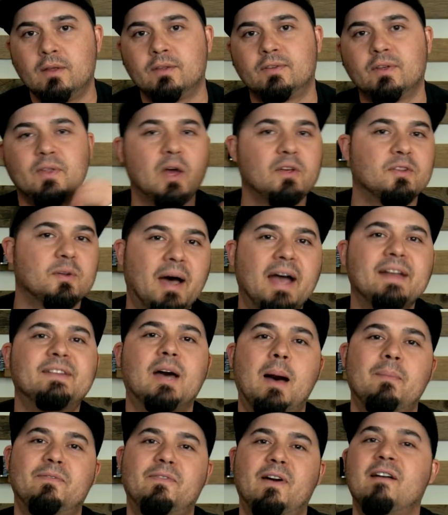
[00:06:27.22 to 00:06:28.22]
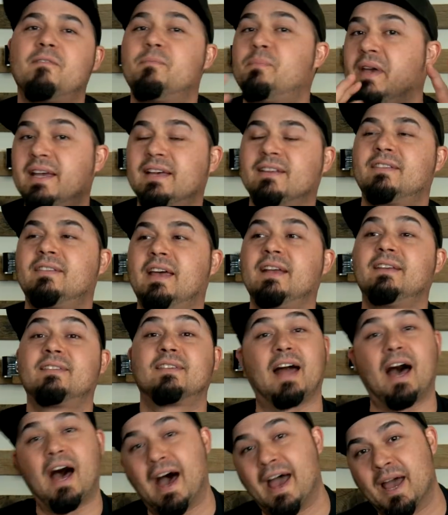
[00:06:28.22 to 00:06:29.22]
So those are my top five biggest things
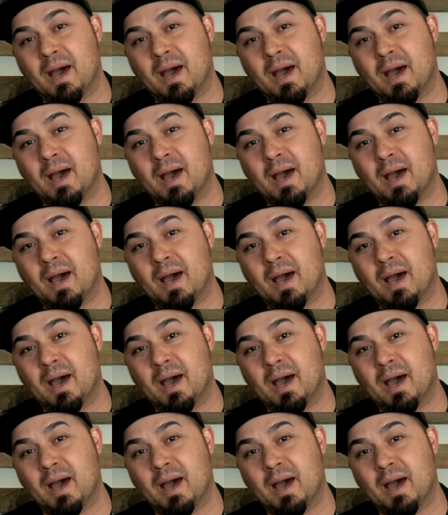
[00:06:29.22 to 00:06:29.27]
that I